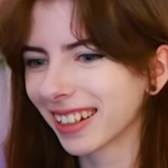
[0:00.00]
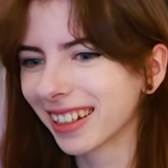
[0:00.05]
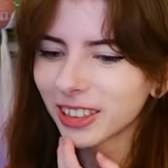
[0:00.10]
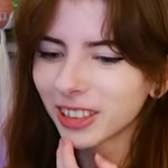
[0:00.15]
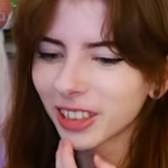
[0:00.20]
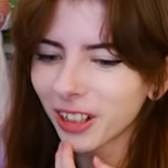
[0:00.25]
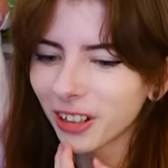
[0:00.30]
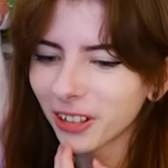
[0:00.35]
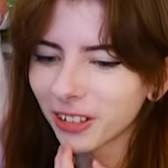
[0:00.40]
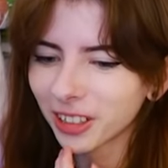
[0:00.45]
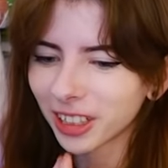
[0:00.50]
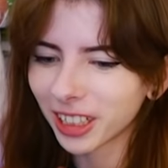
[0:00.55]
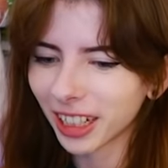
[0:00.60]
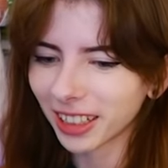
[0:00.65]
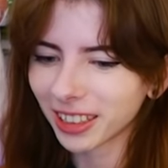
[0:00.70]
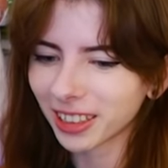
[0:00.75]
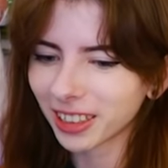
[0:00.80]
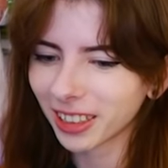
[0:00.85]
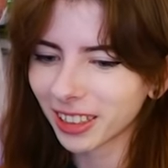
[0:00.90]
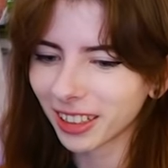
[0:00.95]
So
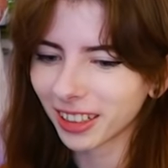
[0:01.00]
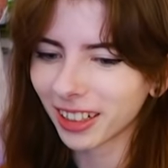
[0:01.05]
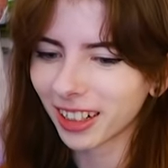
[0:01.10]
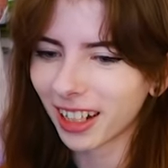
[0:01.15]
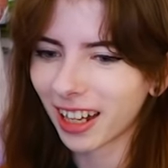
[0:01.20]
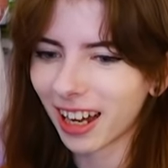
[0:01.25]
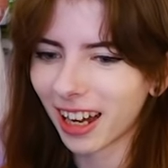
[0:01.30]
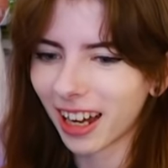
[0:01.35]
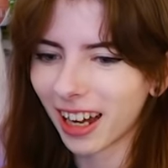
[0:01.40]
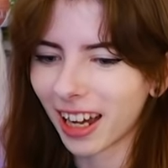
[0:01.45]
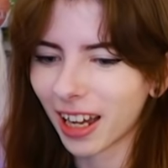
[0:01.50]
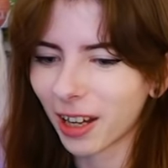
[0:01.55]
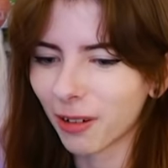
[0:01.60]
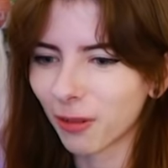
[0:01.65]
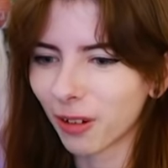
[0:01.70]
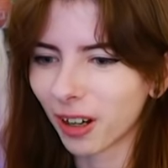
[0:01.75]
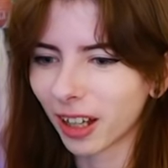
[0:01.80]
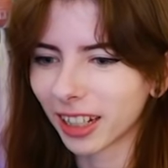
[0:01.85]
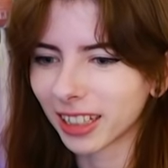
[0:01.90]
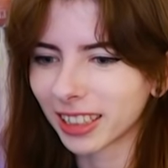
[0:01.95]
Chester, I
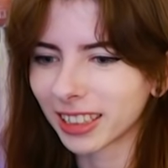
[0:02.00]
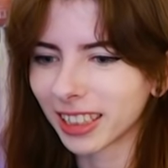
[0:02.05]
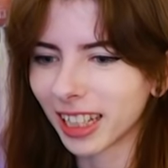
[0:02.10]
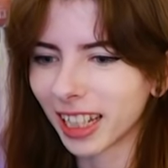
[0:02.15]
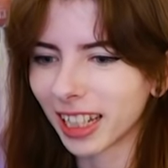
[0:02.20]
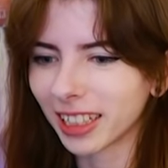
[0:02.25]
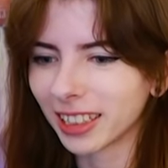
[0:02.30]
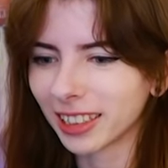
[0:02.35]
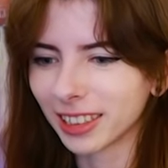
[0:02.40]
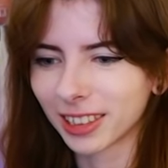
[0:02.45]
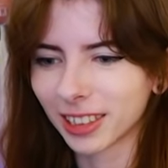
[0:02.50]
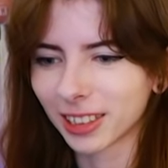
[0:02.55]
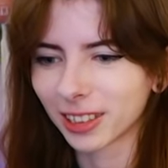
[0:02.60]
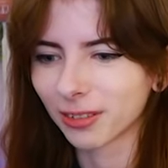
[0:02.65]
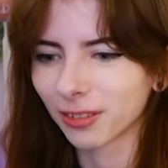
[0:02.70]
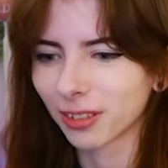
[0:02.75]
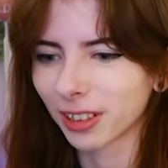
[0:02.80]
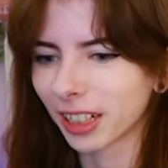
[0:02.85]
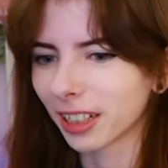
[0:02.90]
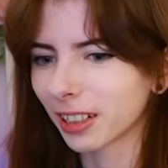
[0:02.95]
want to say he's
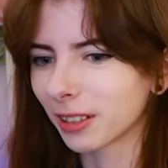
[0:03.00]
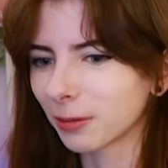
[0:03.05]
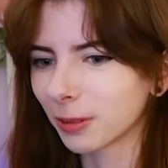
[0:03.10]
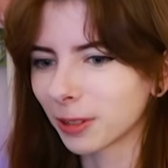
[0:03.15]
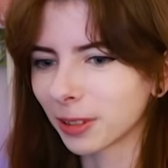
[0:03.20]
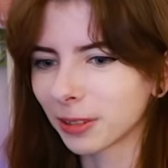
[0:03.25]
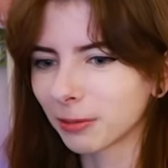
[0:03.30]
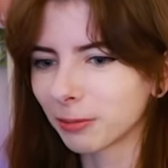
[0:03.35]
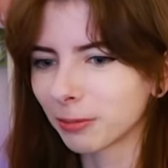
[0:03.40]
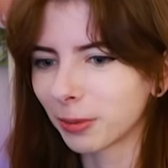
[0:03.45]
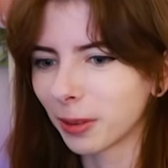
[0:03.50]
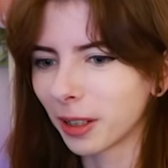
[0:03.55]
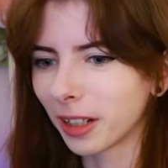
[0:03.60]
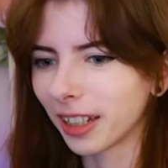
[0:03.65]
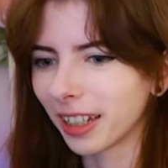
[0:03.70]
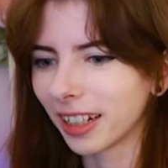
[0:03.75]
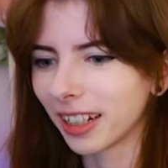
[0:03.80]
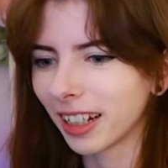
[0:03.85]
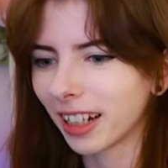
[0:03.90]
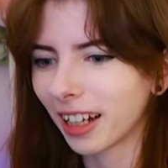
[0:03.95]
just forgettable,
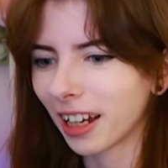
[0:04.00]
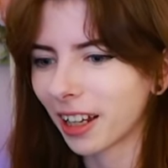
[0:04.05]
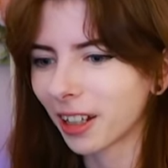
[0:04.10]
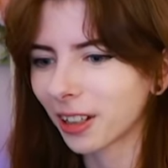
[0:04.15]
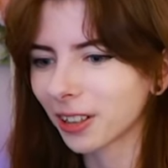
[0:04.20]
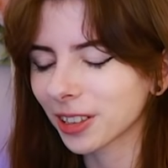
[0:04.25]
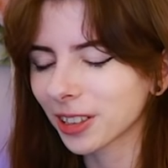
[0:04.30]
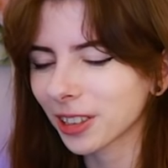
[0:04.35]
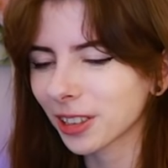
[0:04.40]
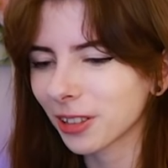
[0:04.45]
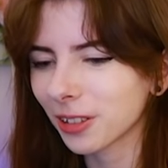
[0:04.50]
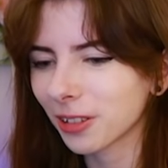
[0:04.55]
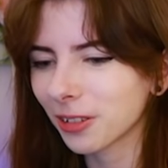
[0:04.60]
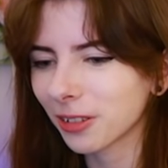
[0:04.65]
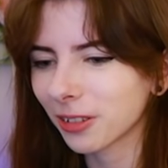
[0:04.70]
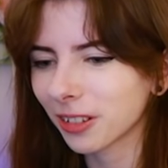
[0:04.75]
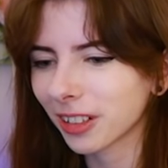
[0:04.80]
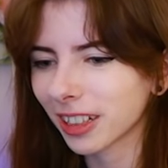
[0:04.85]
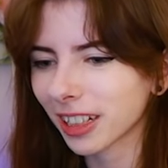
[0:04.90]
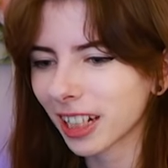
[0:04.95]
but I
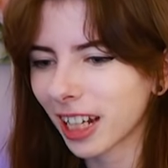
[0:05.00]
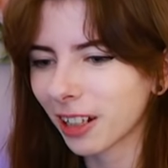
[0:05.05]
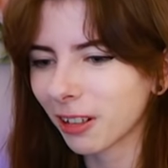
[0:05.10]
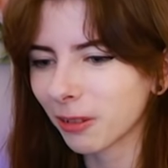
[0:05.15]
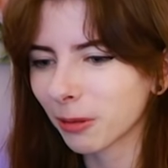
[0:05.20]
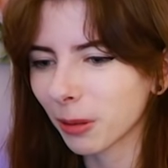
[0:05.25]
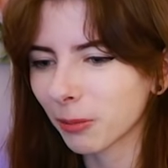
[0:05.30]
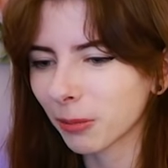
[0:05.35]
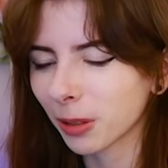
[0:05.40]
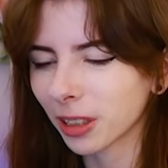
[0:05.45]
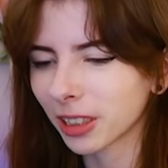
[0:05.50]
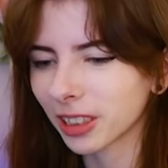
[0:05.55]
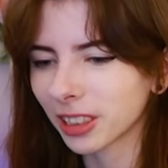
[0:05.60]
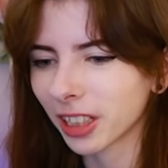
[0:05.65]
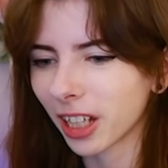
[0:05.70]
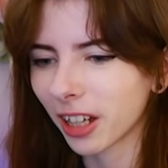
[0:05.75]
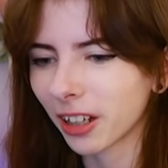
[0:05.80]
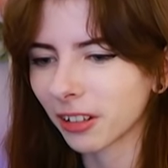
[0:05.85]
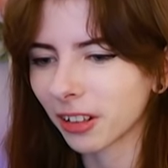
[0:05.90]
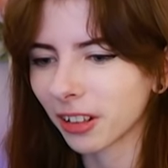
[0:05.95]
also kind of remember his
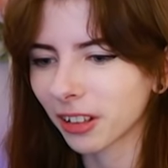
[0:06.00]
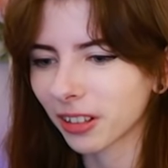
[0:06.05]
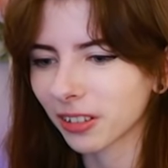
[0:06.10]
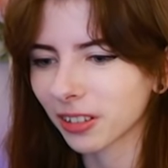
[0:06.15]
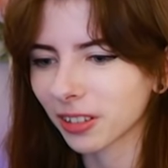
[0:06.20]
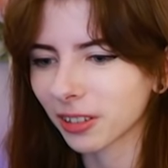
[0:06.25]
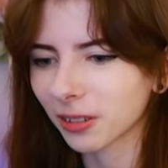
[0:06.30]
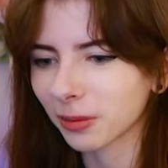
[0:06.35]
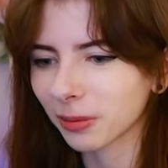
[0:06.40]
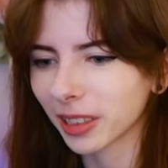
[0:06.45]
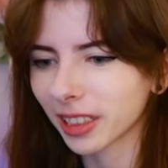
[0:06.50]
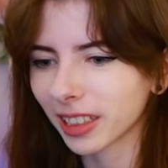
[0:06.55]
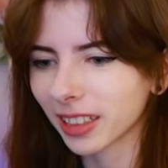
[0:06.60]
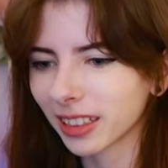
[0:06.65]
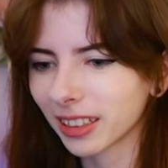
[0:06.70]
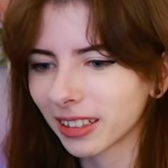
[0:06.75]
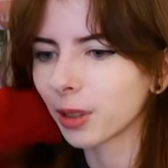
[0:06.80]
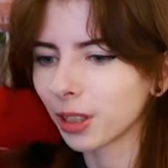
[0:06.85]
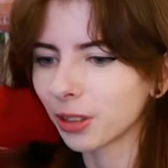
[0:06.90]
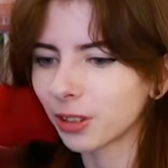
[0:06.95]
dialogue a little
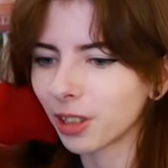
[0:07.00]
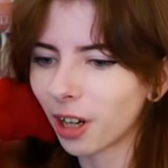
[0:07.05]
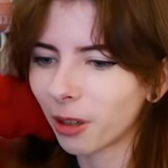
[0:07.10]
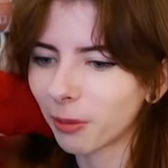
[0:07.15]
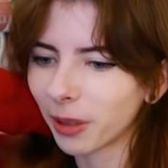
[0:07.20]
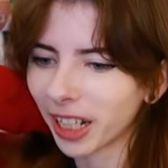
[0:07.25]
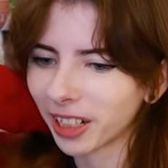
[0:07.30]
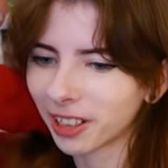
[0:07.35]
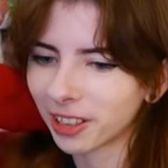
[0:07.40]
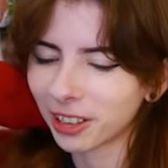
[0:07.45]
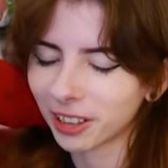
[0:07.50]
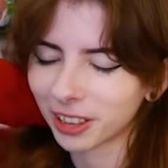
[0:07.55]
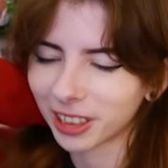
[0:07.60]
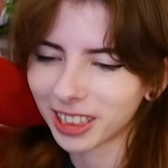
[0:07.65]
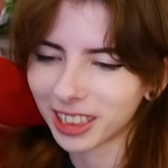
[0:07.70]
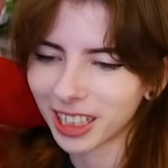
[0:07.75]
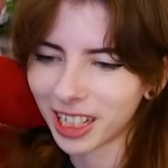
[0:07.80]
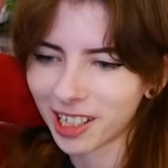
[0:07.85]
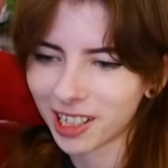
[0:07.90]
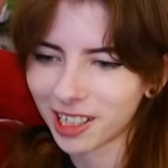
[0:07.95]
bit. When you call back to your
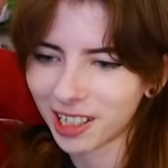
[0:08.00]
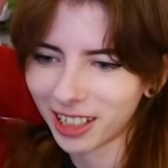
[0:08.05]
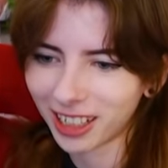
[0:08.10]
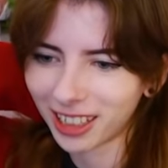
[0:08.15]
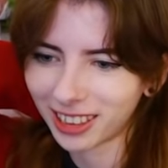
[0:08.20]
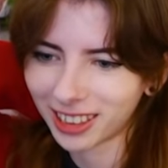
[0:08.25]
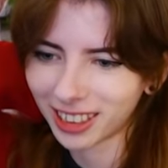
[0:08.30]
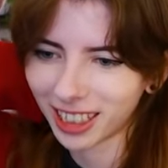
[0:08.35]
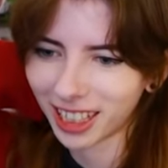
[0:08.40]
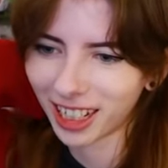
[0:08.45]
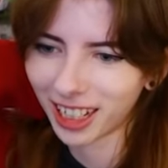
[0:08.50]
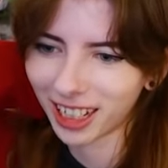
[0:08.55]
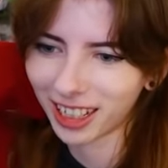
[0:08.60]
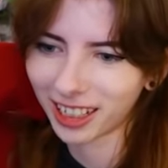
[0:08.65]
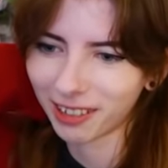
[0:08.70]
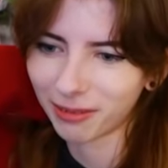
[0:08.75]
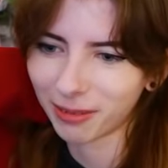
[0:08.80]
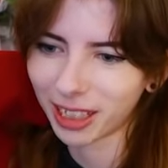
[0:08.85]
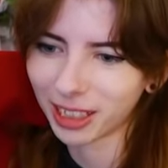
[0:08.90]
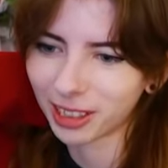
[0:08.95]
station, he's there
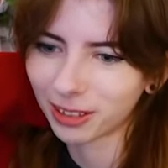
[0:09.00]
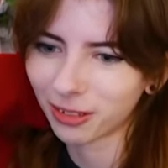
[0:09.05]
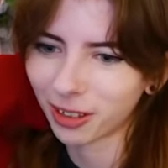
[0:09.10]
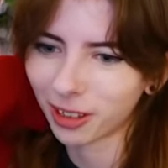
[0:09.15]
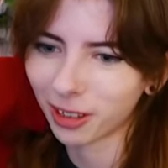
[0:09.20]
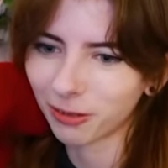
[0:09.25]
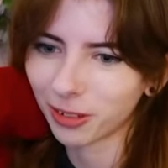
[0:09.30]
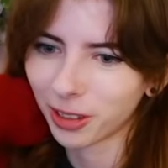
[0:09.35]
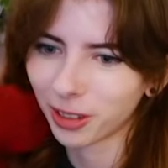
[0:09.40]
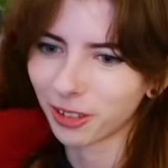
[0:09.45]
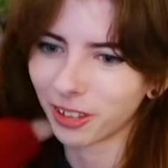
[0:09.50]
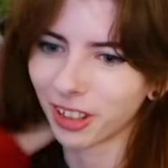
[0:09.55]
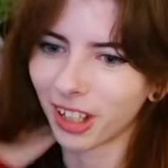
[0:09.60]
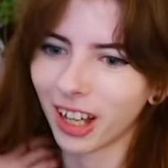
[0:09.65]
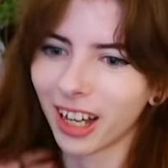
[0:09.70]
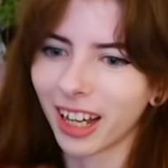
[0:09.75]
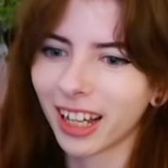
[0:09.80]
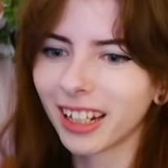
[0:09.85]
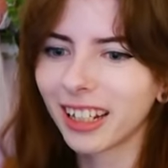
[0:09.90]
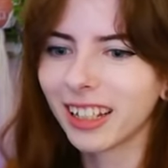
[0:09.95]
and he makes fun of you a
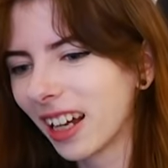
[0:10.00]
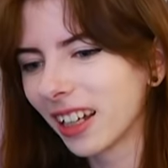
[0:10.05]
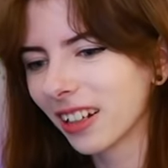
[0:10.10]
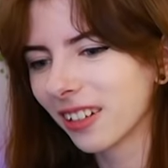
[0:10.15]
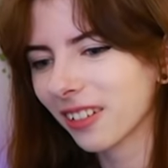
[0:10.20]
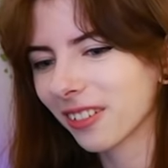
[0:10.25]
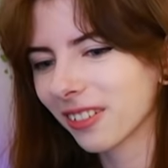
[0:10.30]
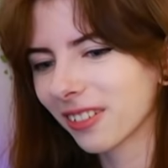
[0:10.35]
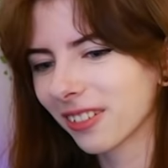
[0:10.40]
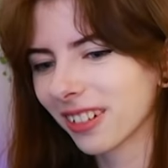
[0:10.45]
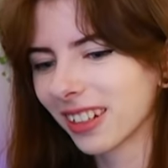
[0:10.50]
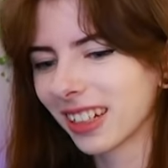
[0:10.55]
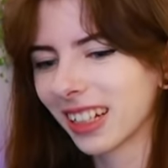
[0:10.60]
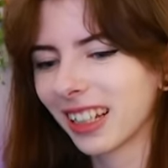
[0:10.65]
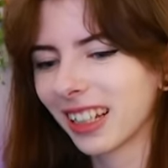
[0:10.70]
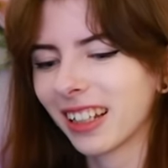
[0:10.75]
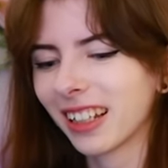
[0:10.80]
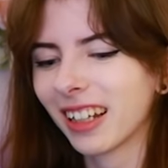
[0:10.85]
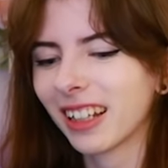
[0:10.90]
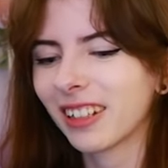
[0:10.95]
lot. I don't,
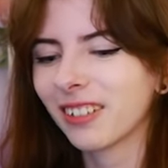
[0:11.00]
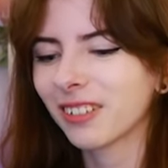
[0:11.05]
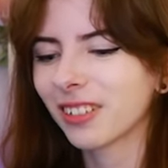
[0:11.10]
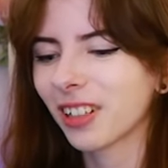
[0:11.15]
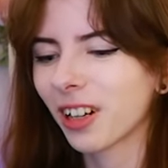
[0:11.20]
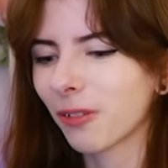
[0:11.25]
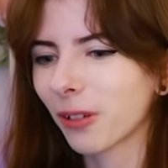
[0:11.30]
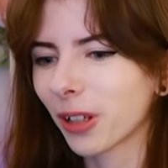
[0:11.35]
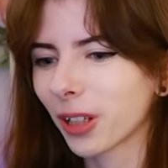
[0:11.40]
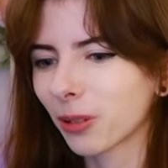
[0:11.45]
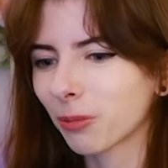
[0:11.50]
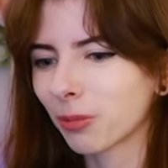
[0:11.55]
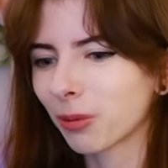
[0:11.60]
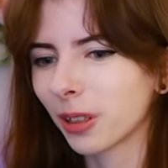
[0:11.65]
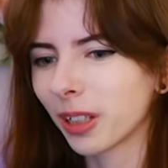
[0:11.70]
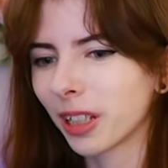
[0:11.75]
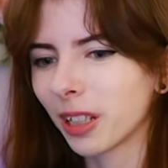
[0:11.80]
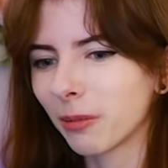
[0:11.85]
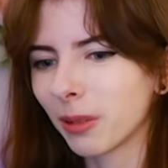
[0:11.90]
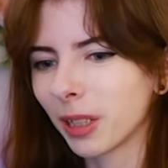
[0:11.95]
I don't know whether to
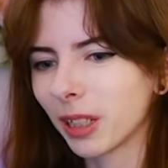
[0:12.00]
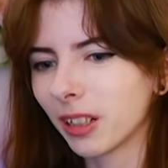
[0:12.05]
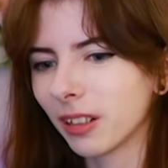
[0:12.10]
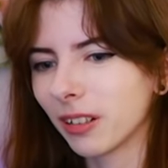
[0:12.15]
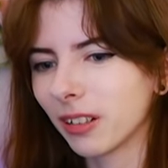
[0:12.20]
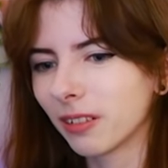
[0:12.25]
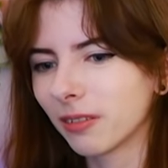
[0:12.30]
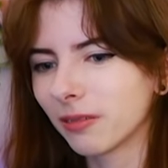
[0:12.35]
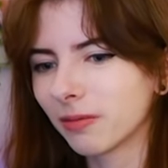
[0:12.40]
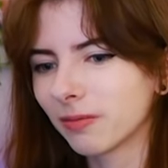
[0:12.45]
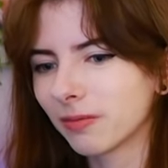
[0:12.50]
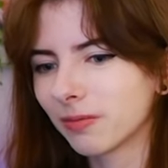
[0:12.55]
put him in.